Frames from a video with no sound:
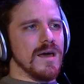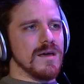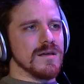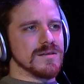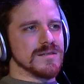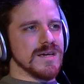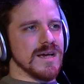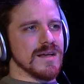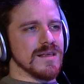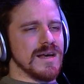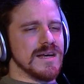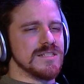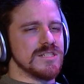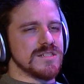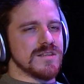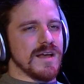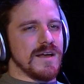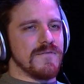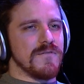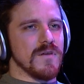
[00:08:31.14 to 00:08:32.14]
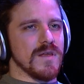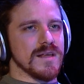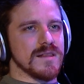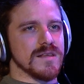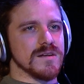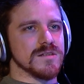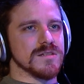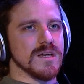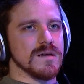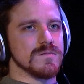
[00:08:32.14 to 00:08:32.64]
Exactly. I feel like
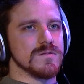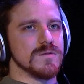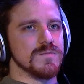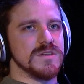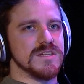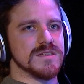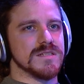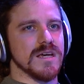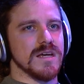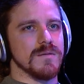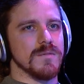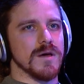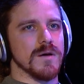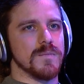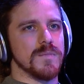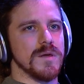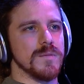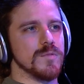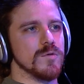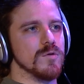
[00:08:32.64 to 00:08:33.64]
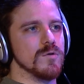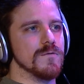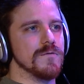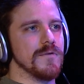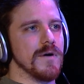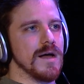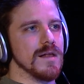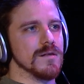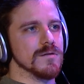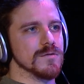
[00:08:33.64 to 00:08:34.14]
there's something to be said about people who
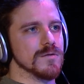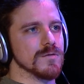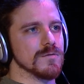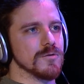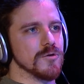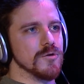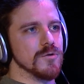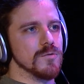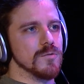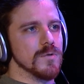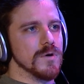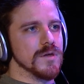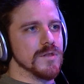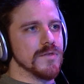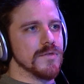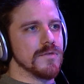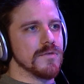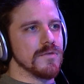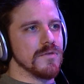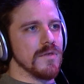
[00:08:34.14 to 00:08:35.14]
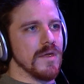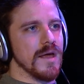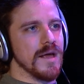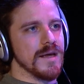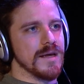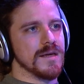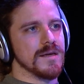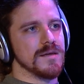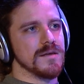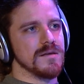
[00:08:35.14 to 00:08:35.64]
follow through with
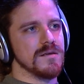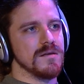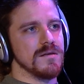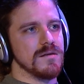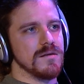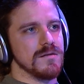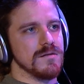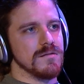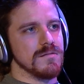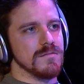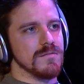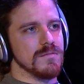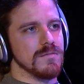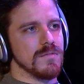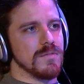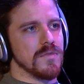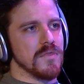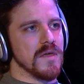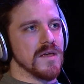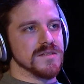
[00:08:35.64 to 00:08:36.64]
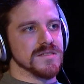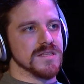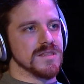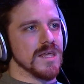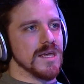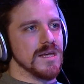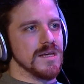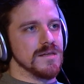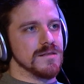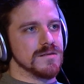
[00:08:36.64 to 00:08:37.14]
like things that
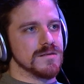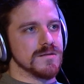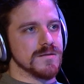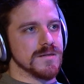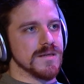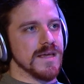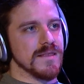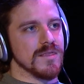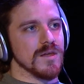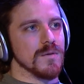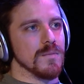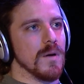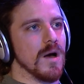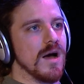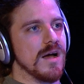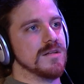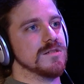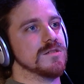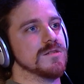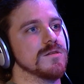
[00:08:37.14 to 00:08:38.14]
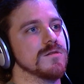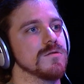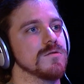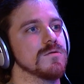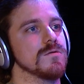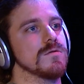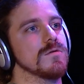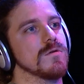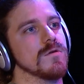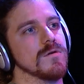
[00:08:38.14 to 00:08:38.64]
they set their minds
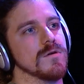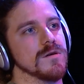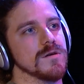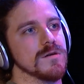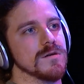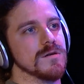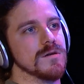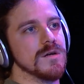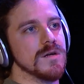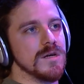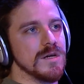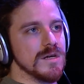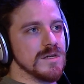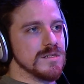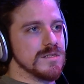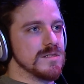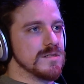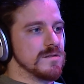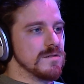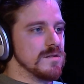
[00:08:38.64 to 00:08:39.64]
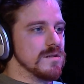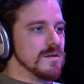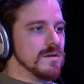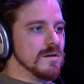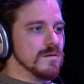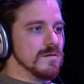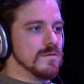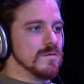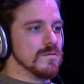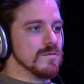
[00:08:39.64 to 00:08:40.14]
to, or
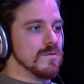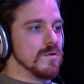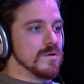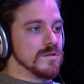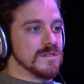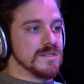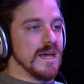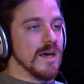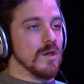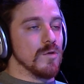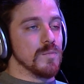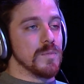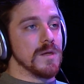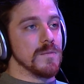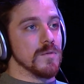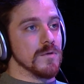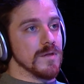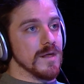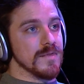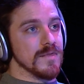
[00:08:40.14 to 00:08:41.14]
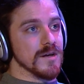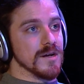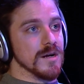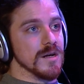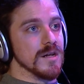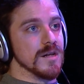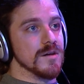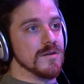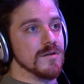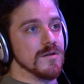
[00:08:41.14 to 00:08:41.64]
or tell people that they're
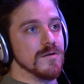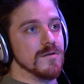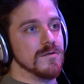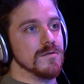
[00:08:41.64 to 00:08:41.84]
gonna do.